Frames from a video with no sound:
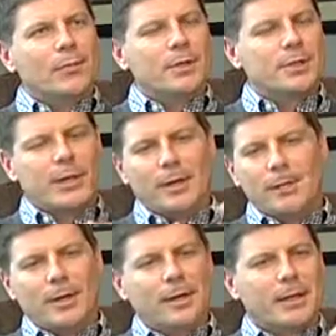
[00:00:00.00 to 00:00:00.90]
which
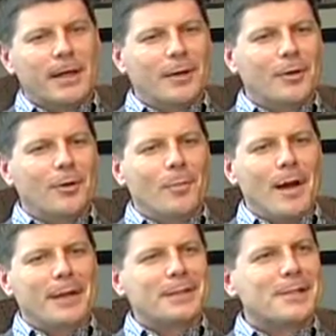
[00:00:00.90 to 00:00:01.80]
again, I'll go
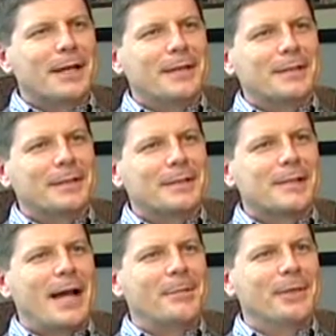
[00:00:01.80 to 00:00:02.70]
back and say
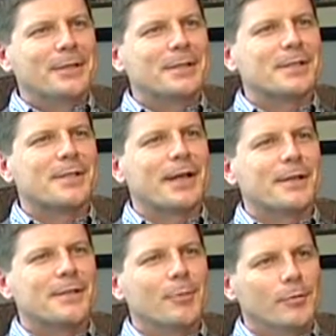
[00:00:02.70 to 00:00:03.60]
excitement and
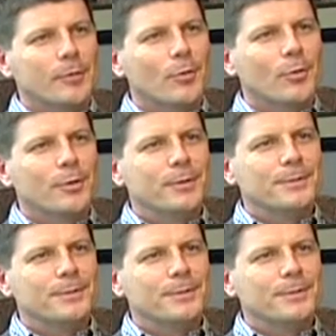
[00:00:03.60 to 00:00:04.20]
success moving forward.